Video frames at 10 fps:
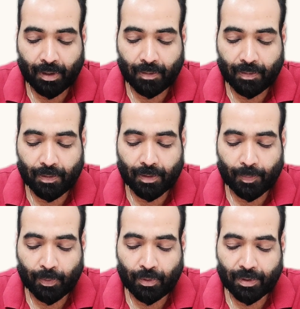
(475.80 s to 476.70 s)
So
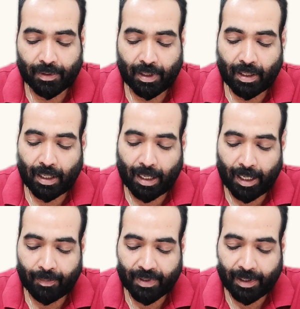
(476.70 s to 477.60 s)
suppose I
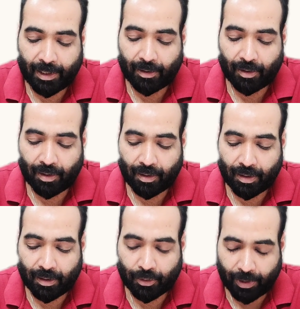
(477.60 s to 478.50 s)
am sitting on
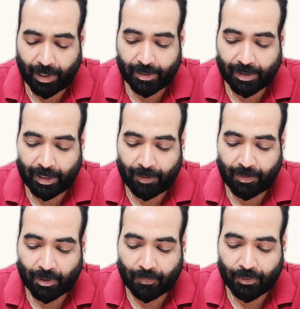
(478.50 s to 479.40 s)
today is
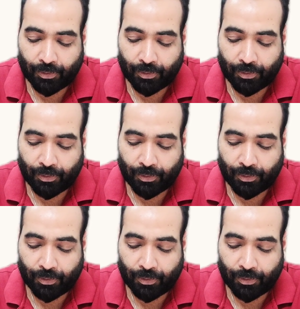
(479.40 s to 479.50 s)
11th of